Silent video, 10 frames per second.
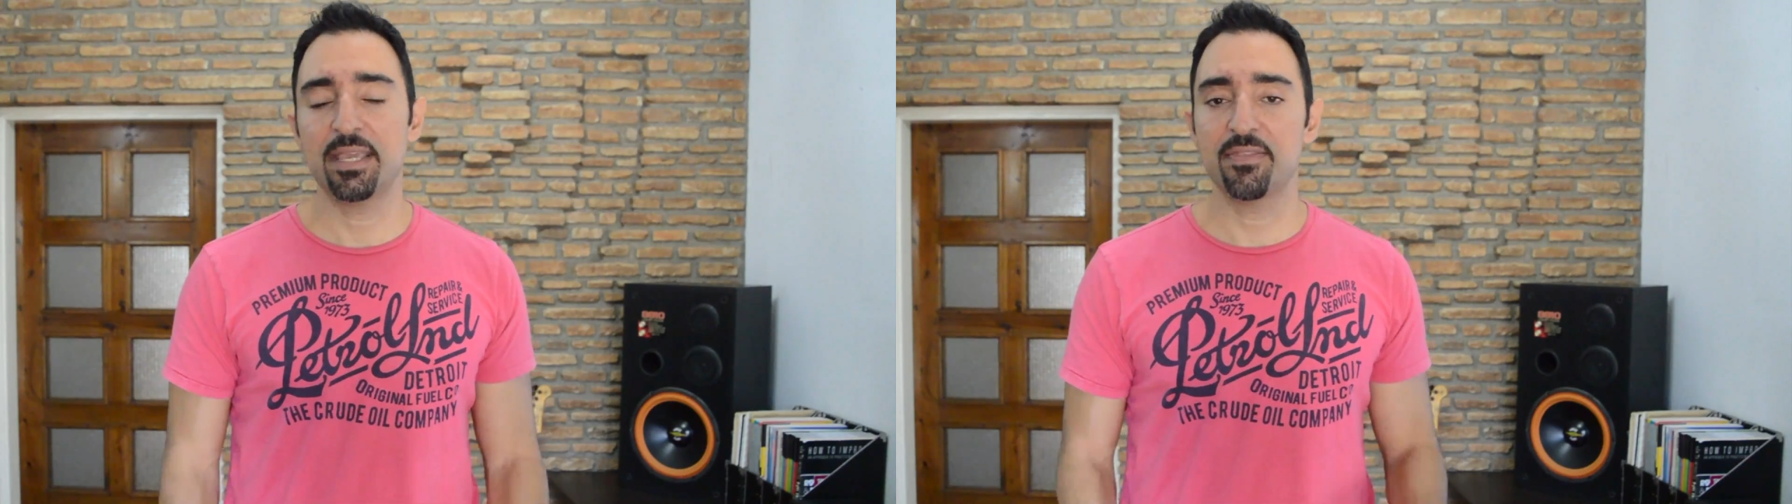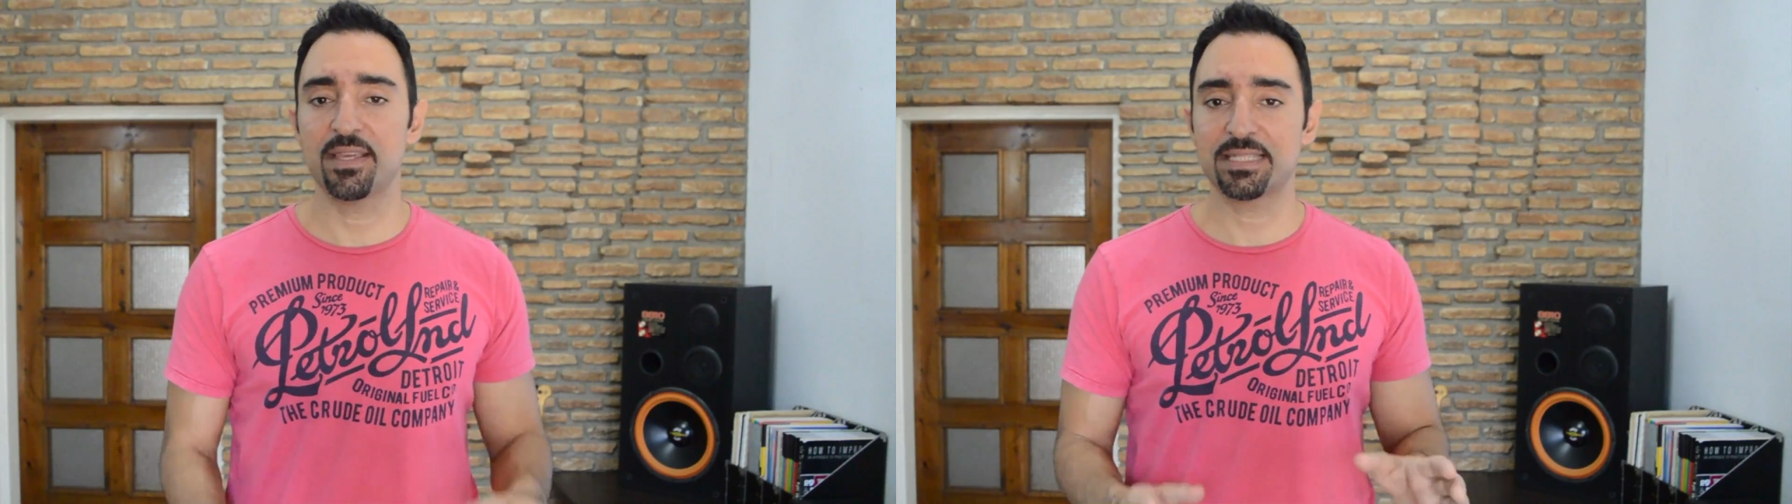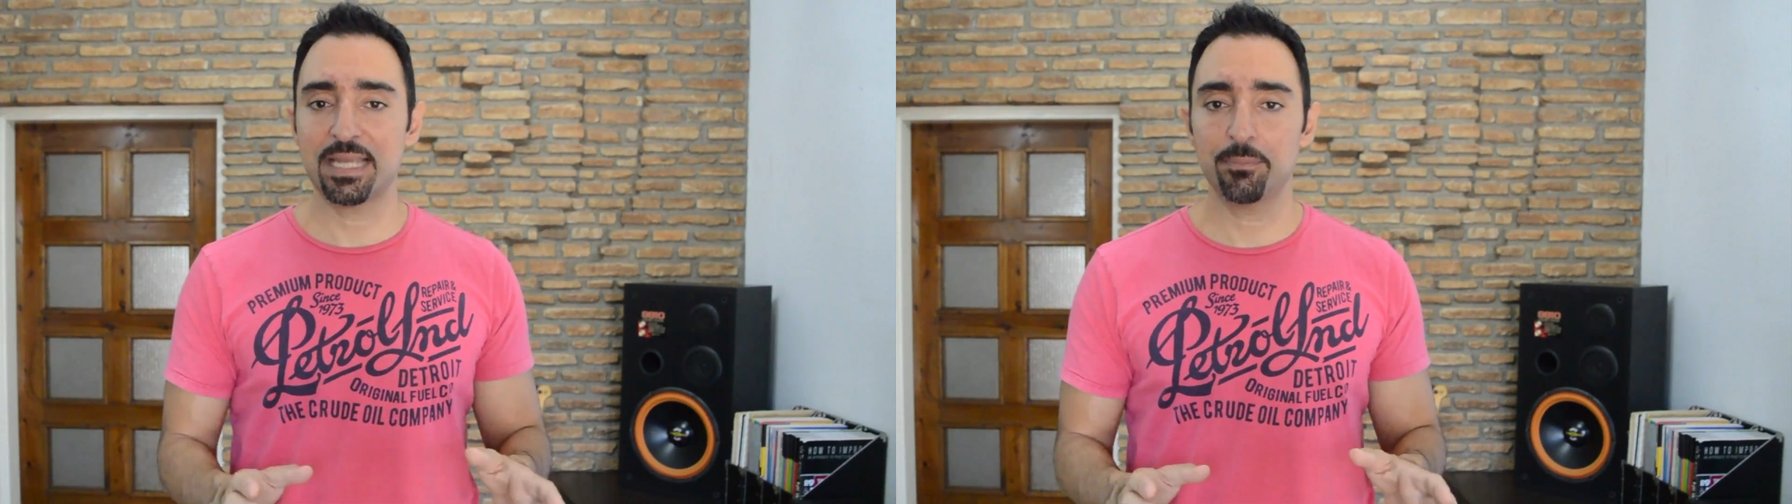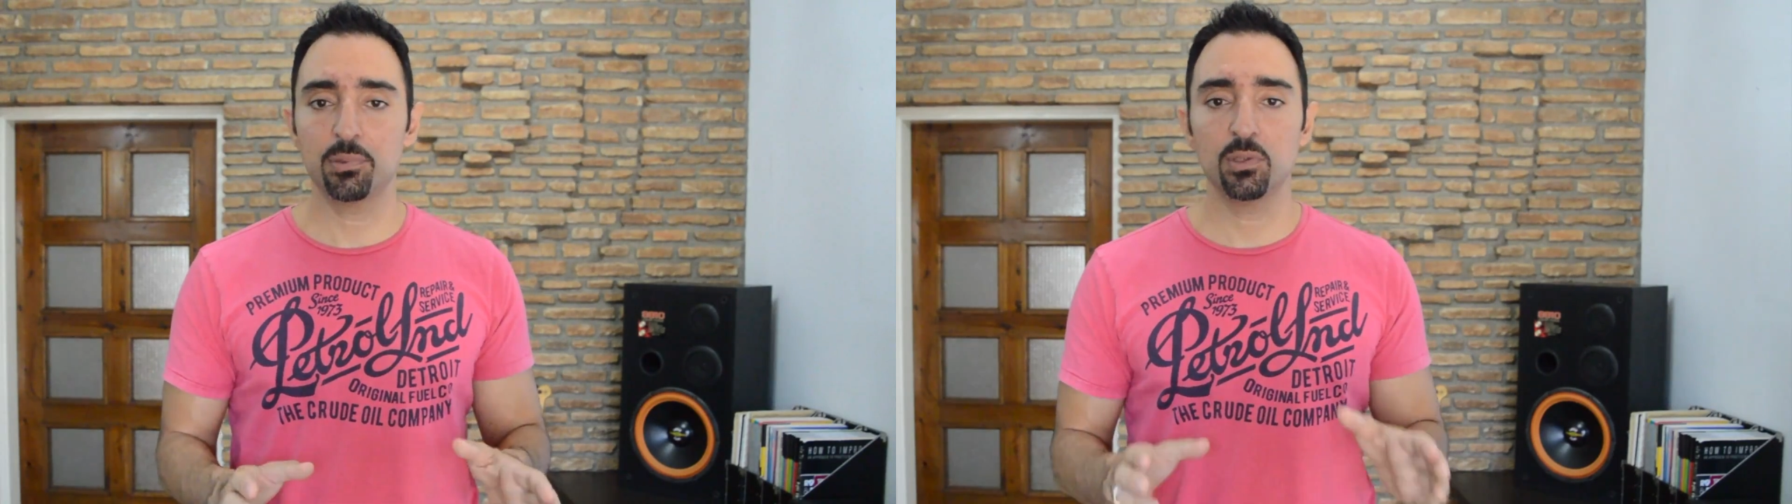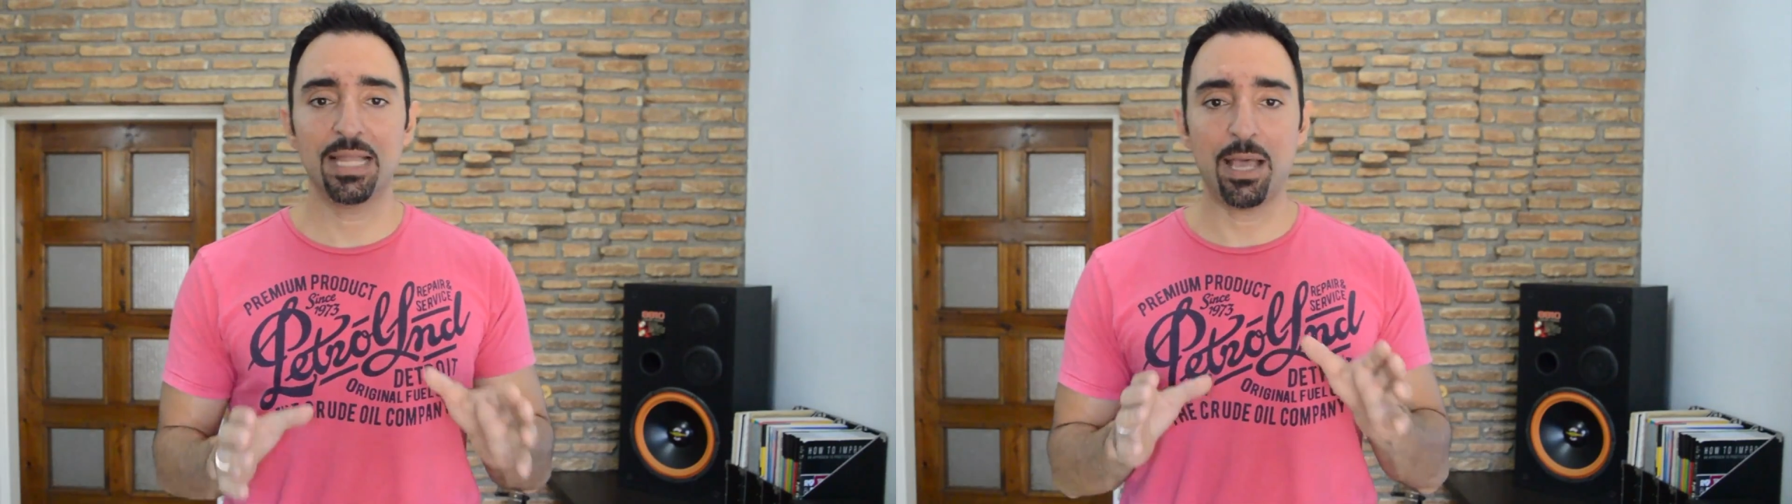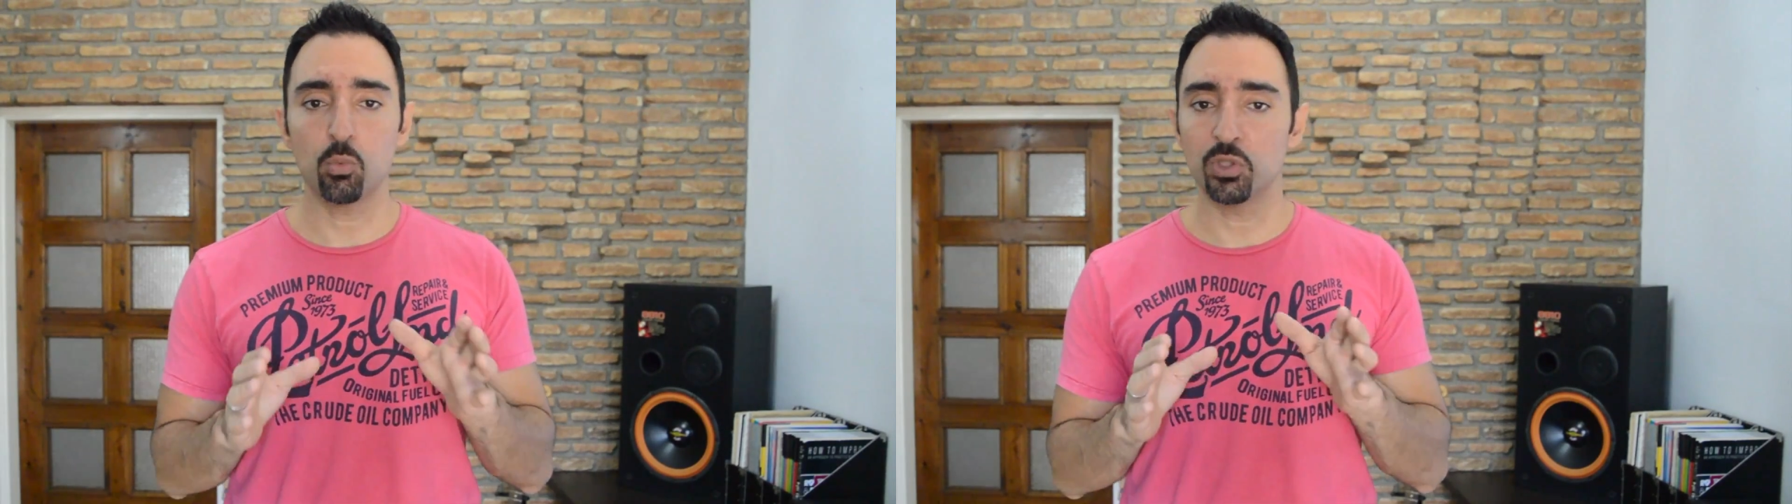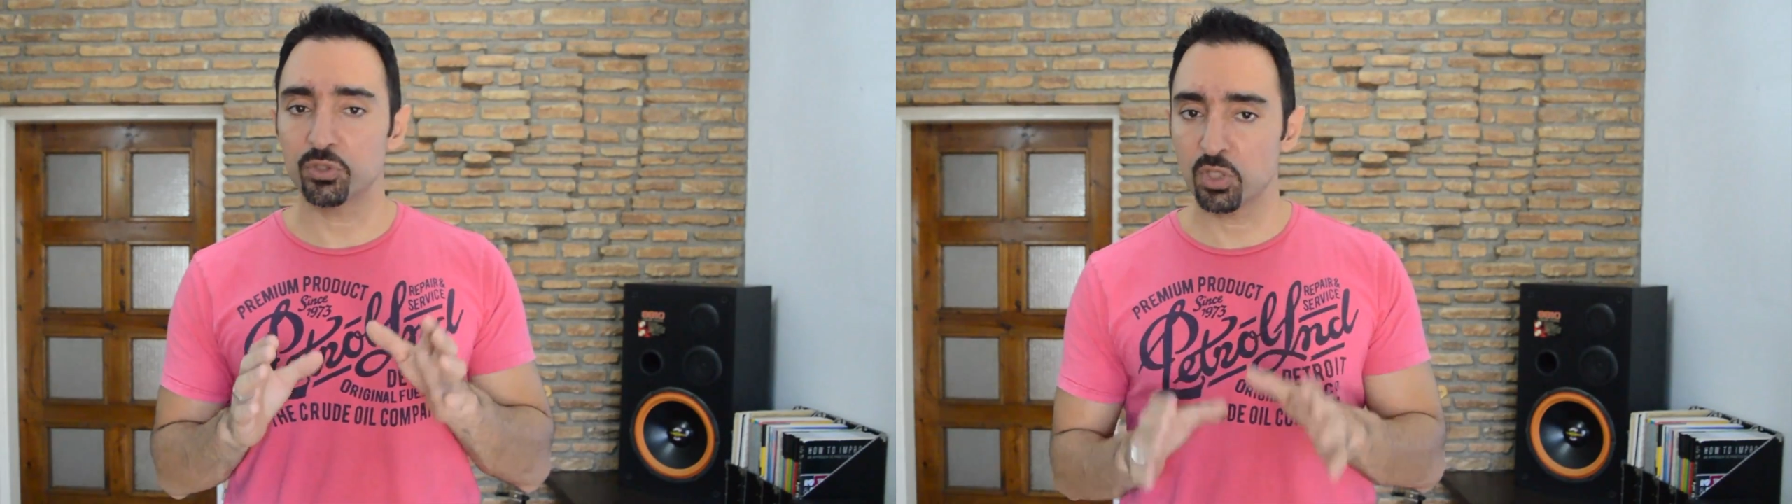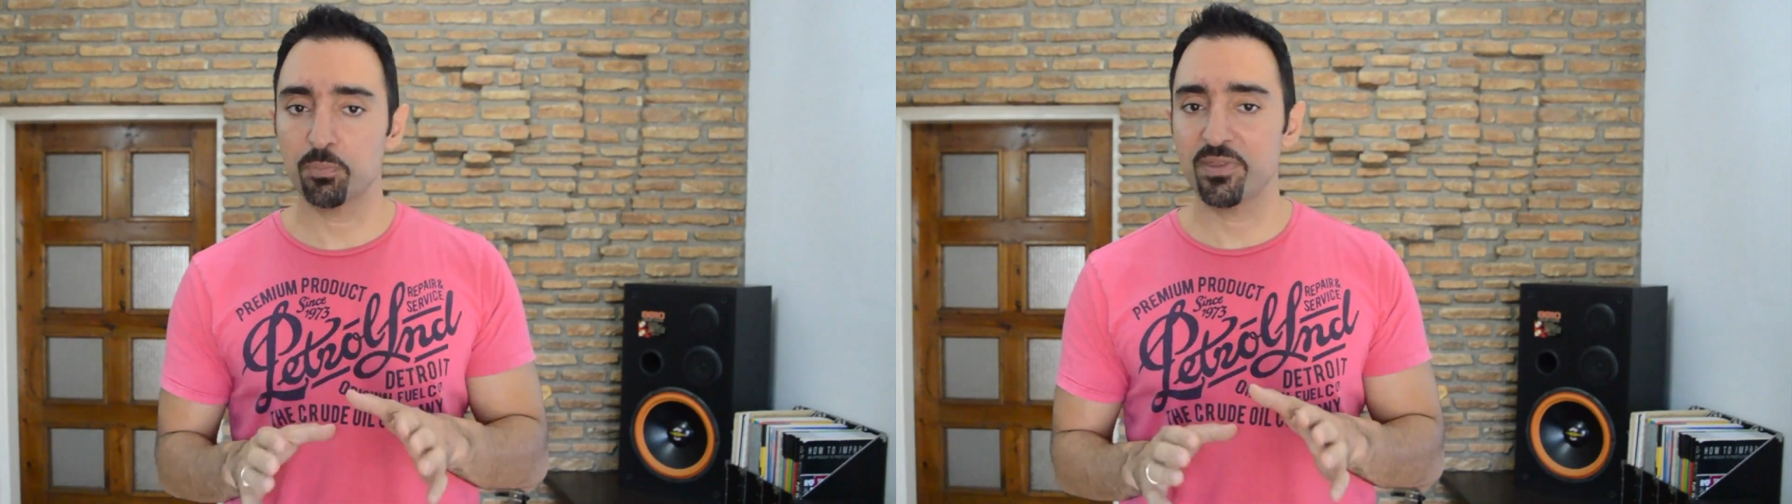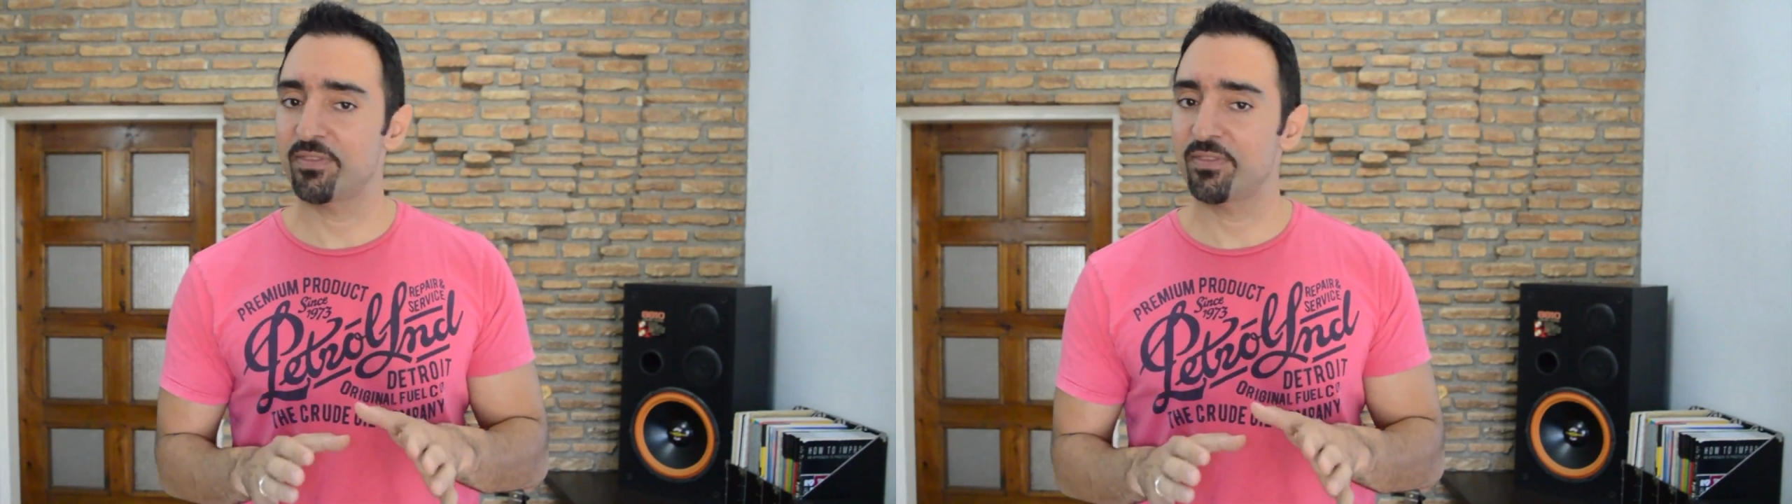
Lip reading: In the example, I will not be